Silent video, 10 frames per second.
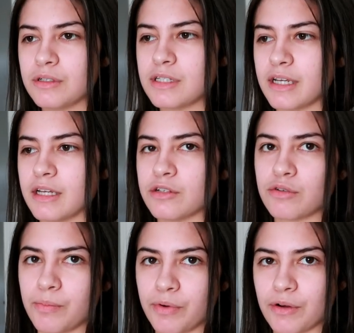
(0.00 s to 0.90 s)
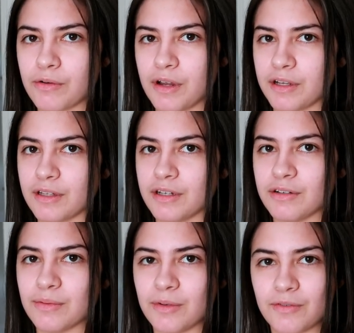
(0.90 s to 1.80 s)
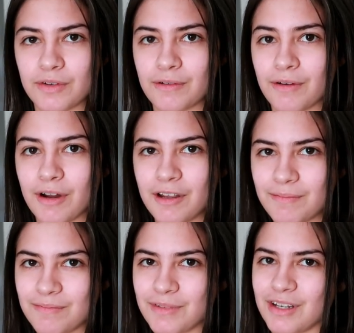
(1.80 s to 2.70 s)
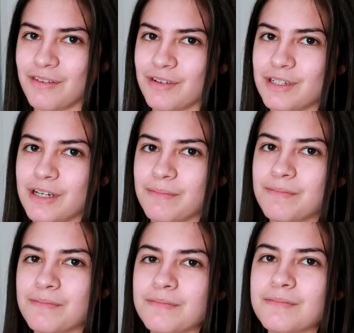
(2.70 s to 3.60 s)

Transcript: taking a trip when you're chronically ill, but if you do it right, you can have a good time.